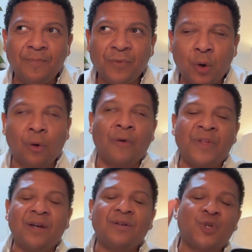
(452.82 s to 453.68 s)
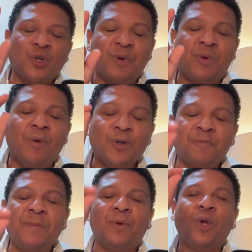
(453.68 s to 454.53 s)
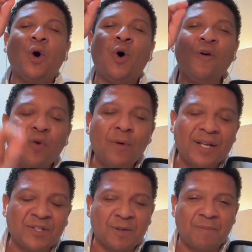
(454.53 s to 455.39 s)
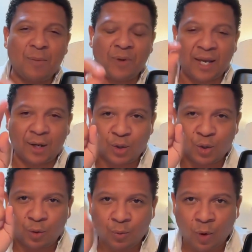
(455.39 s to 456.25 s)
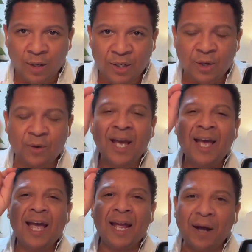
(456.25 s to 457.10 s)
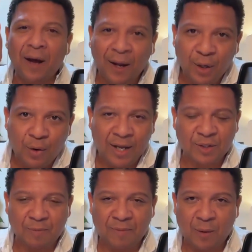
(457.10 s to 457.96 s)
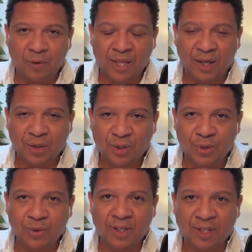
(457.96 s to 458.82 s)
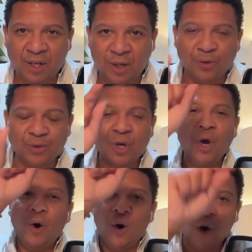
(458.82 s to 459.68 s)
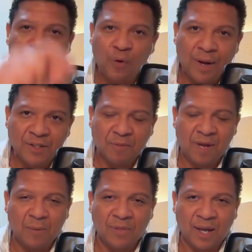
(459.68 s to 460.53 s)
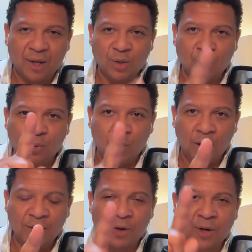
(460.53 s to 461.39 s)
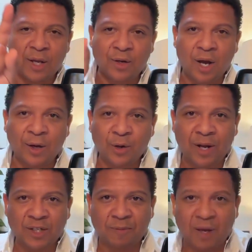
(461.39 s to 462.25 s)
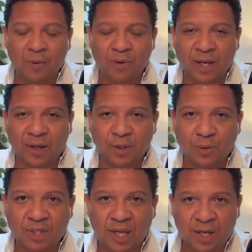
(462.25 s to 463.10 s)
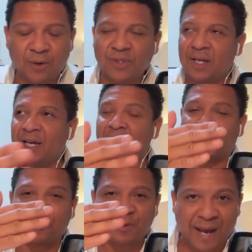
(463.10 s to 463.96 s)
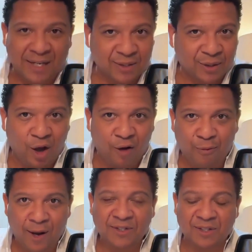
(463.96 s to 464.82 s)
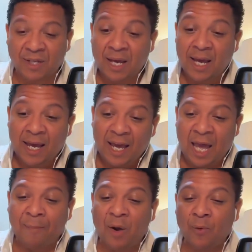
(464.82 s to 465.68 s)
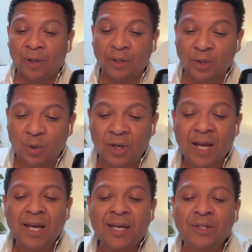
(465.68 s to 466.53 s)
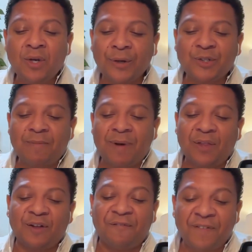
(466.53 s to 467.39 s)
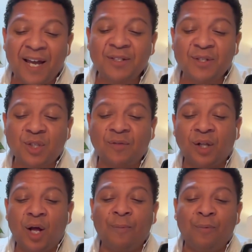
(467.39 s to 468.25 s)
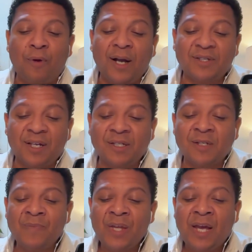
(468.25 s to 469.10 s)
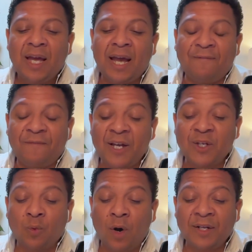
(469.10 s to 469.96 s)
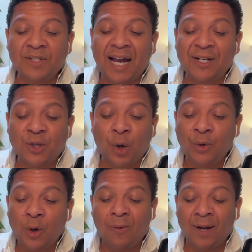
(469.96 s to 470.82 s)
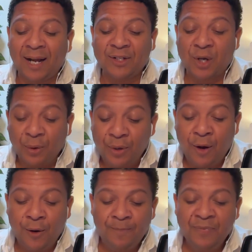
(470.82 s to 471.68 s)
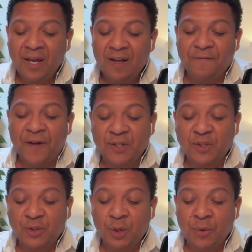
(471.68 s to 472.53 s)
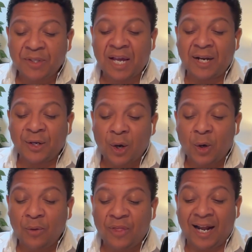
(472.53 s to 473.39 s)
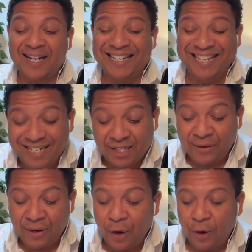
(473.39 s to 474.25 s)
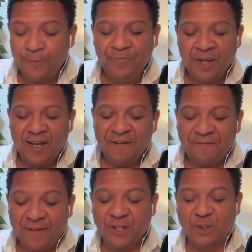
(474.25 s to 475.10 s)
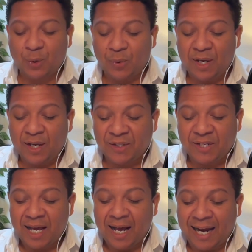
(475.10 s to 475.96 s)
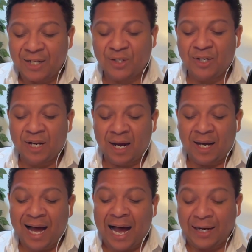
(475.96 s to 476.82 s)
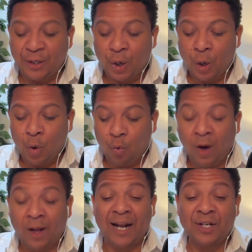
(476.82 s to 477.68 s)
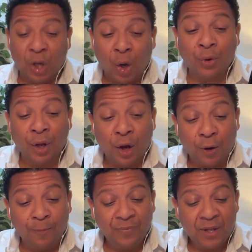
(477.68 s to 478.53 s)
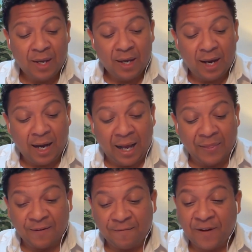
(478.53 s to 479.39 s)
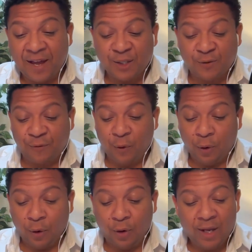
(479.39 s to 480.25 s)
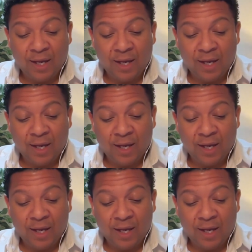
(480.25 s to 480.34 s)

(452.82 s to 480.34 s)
or they, excuse me, most people overestimate what they can do in 1 year and underestimate what they can do in 10 years. Overestimate what they can do in 1 year and underestimate what they can do in 10 years. Again, it comes back to the law of process. Am I willing to do it? He talks about the phases of the law of process. And phase one is I don't know what I don't know. Phase two is I know that I need to know. Phase three is I know what I don't know. And then phase four